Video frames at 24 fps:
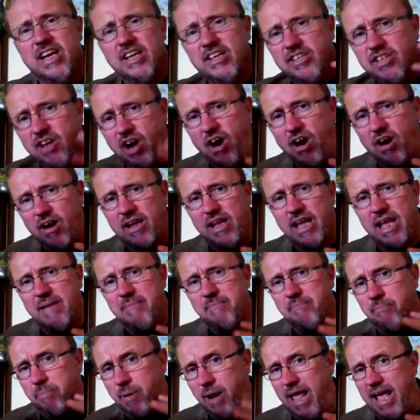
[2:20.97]
dark
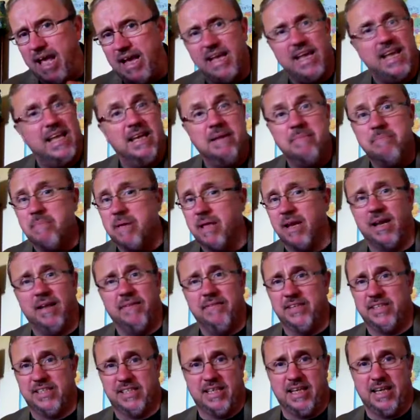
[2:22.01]
and black in the middle of
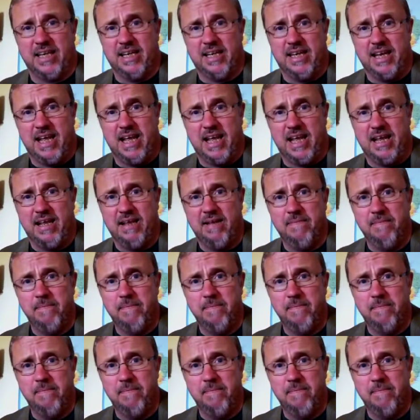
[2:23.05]
a sunny day.